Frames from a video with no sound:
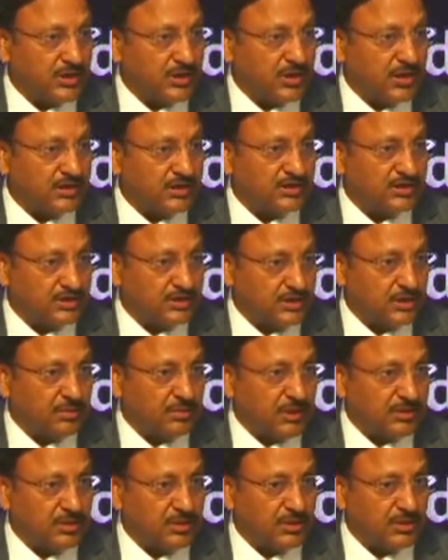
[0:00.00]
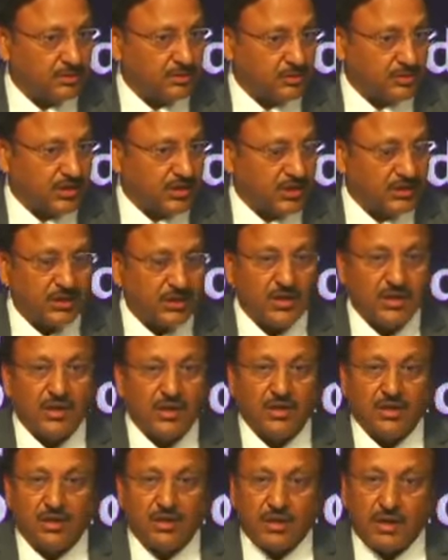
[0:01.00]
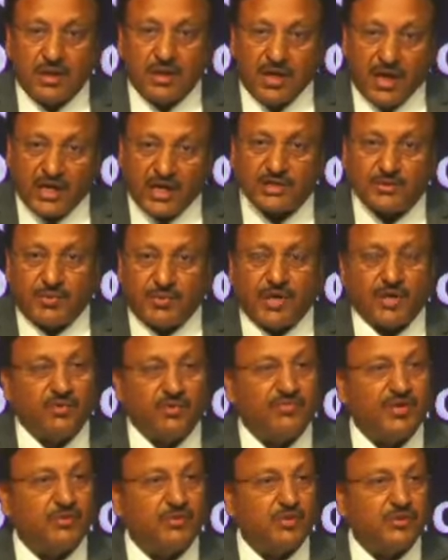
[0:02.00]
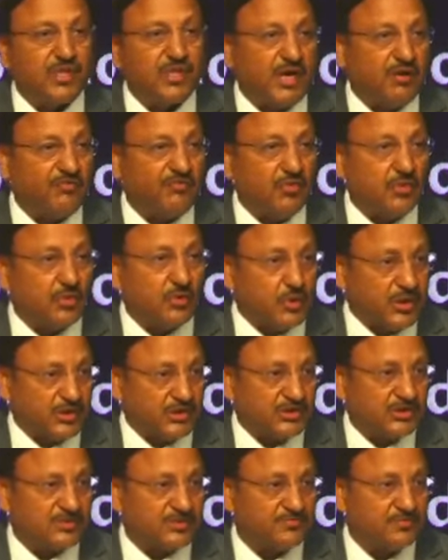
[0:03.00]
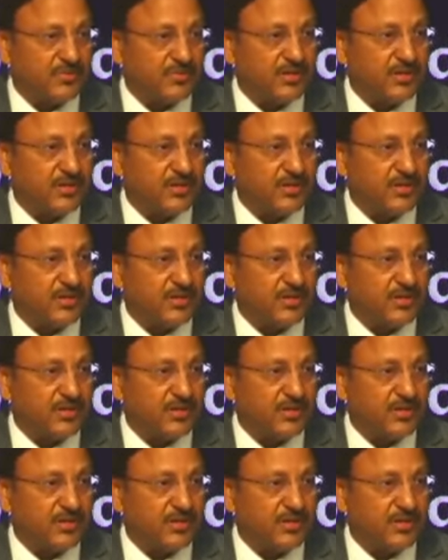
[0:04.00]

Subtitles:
elections in Himachal and Gujarat. Large part of it was helpful to us.